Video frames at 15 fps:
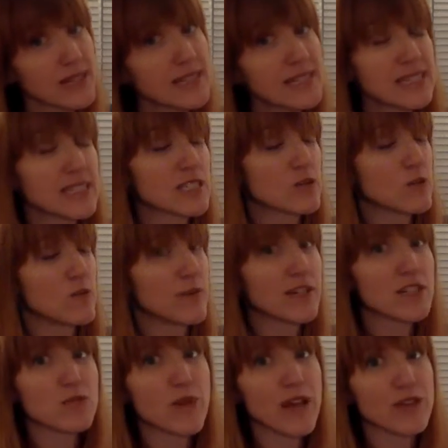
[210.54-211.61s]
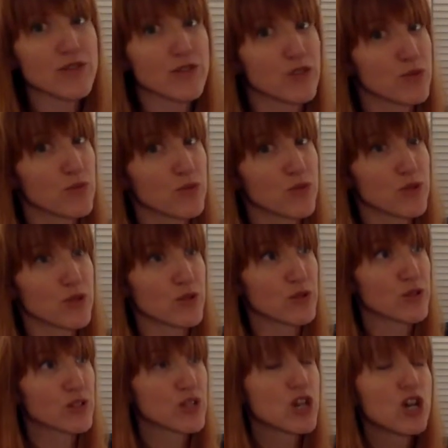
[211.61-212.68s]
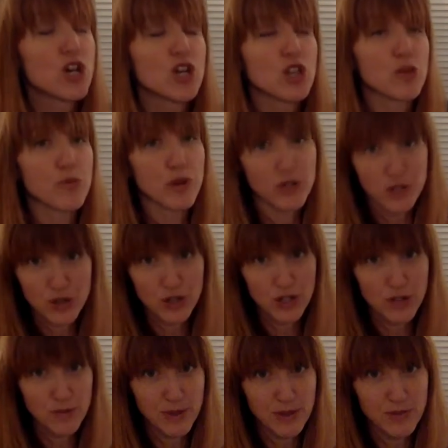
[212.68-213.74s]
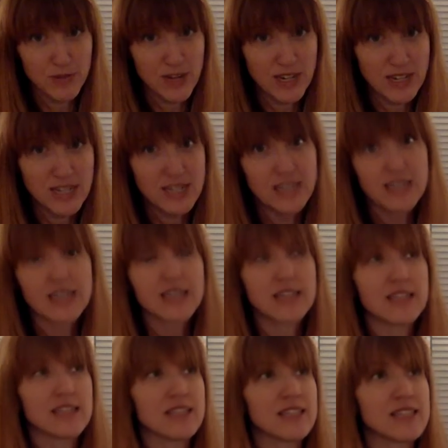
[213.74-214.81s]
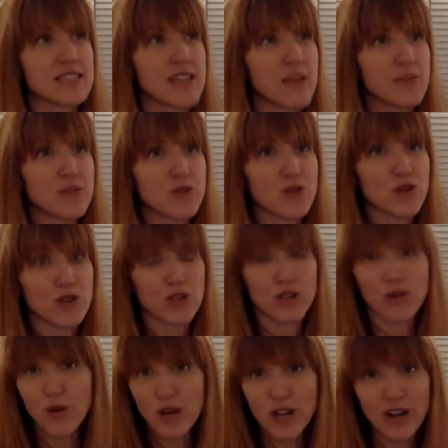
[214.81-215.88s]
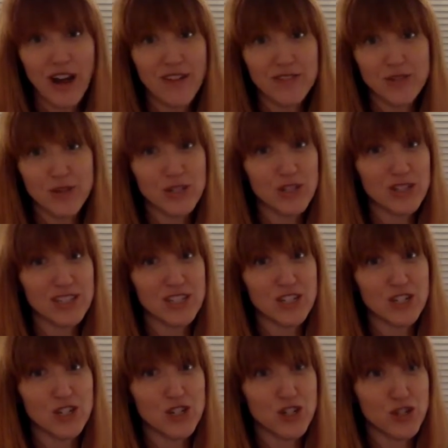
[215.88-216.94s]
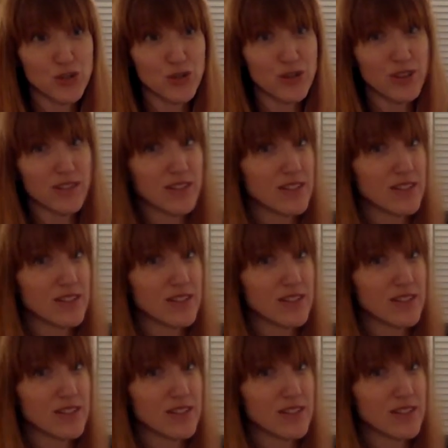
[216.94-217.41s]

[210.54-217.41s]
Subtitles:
It needs to be mixed, mastered, and produced. The book's already been written. The steps are already choreographed, so I just need to shoot the